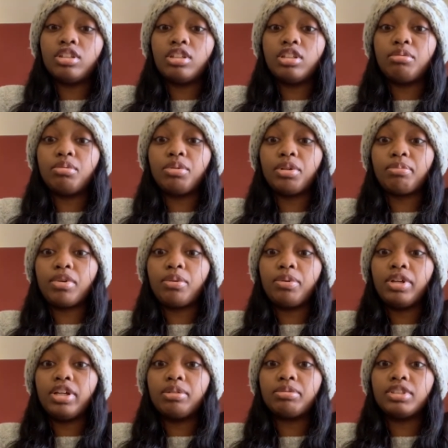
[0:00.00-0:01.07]
I'm gonna work my
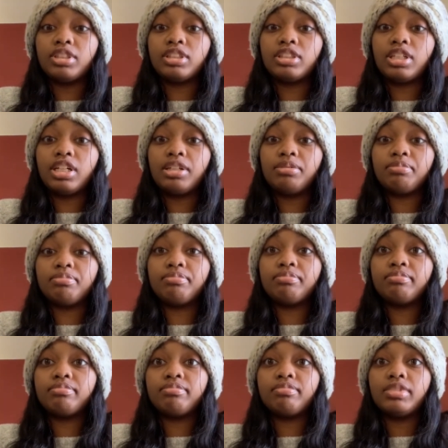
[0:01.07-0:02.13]
way up to the top.
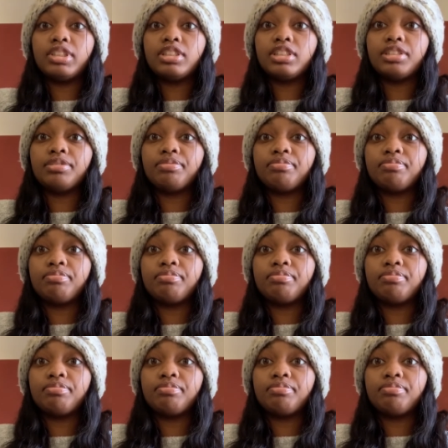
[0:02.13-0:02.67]
It's in.